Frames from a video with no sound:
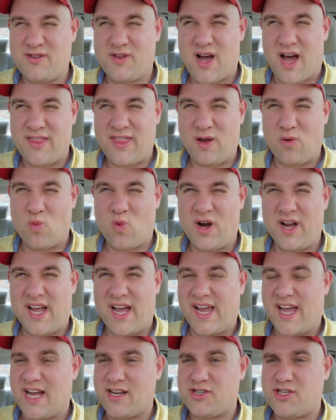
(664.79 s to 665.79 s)
I think one
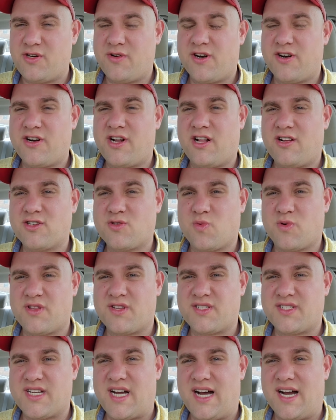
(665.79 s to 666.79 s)
guy got two hundred dollars worth
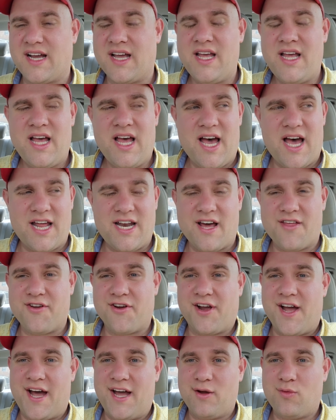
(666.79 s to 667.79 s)
of stock. Another
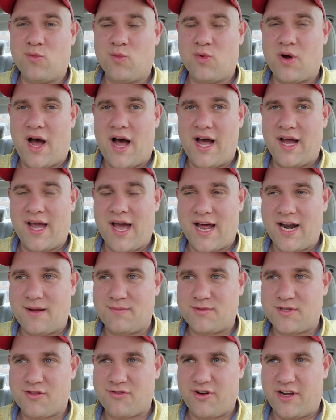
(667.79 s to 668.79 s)
guy uh, got
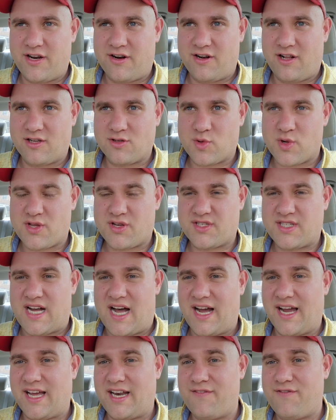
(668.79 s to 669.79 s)
up to three hundred dollars worth of
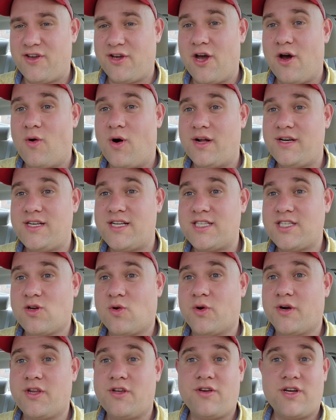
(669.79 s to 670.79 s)
stock. And if you go on
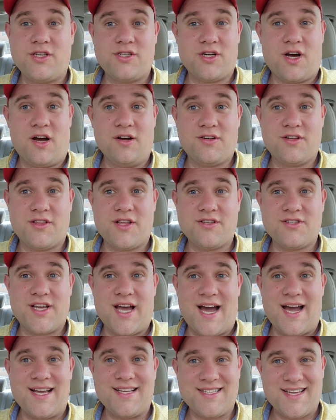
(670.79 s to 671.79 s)
Discord, you can talk to those
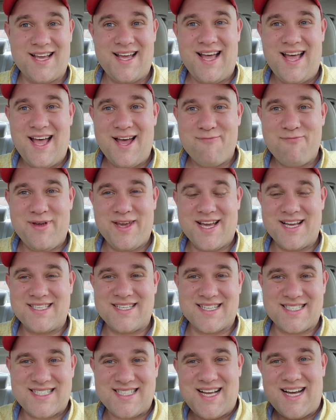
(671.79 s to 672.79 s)
guys because
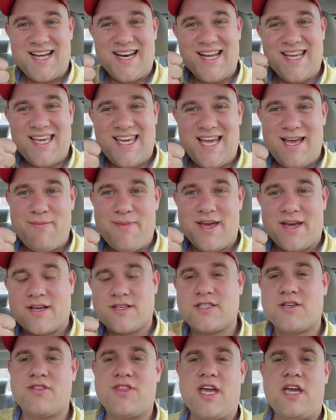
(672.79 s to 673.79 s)
it's not a gimmick.
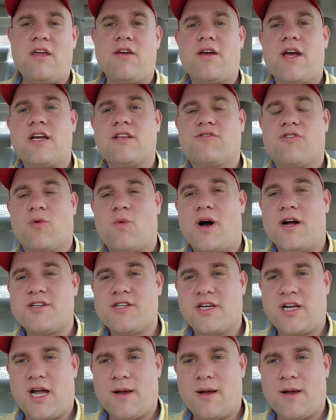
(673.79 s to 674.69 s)
So thank you guys for watching.